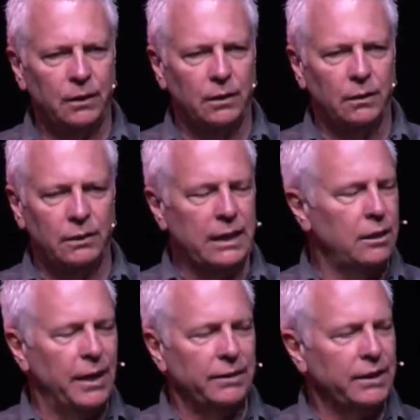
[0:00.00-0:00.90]
Think
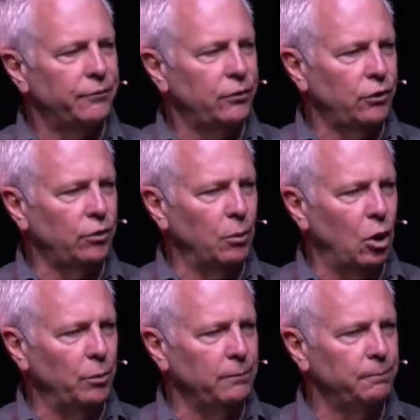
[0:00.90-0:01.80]
about that for just a
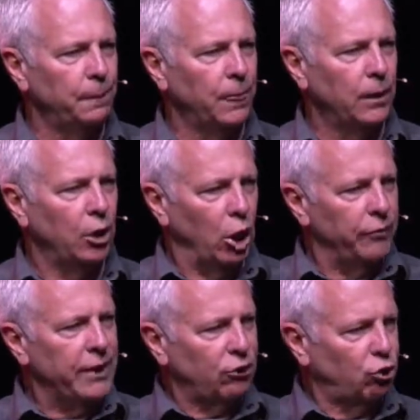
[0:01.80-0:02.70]
moment of
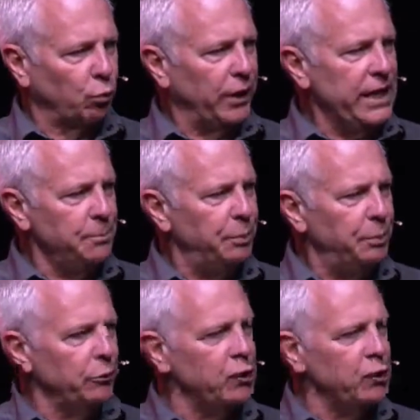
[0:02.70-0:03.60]
that 3
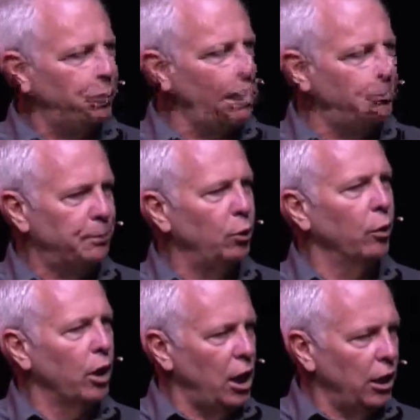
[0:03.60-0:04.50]
billion people who
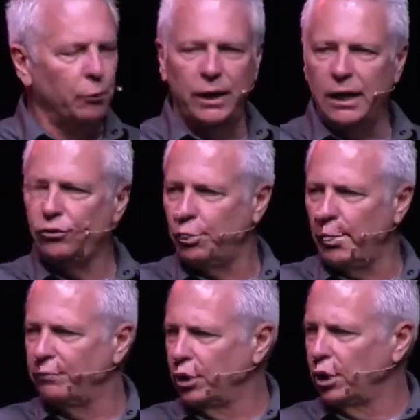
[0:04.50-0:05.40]
are unreached, who
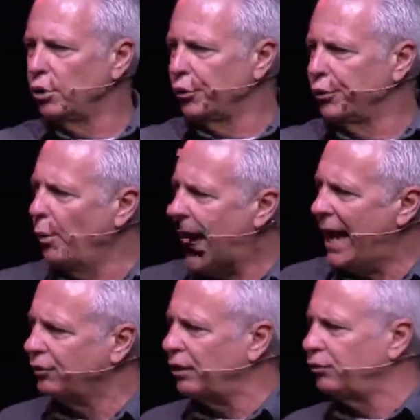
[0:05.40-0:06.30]
have little or no
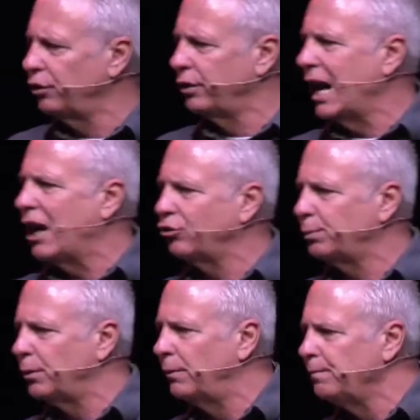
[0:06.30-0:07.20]
access to the
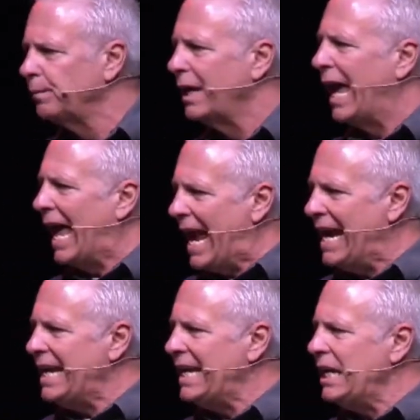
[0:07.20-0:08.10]
gospel,
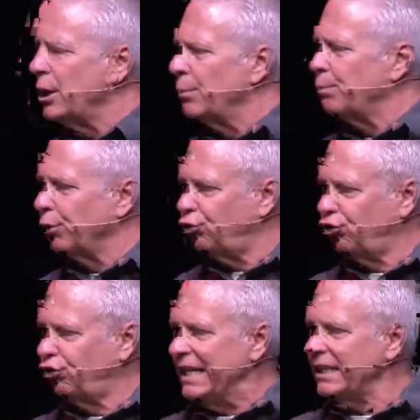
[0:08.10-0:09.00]

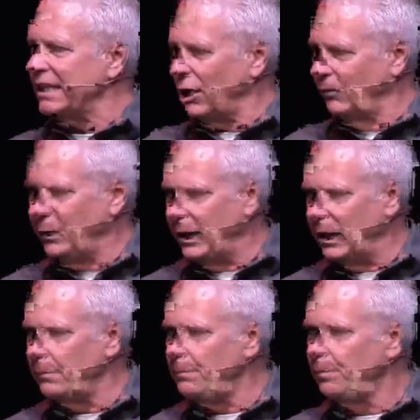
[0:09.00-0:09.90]
80% of
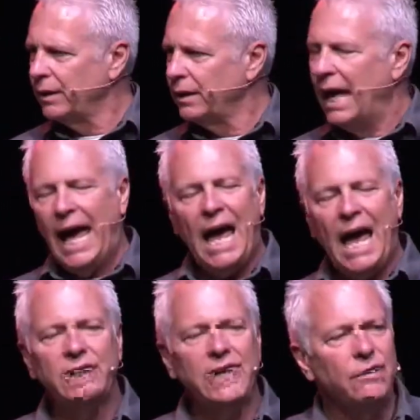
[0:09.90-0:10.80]
them
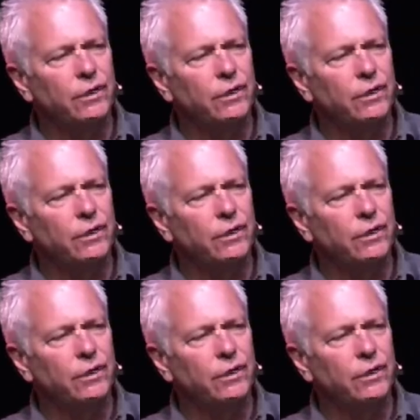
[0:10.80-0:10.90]
haven't even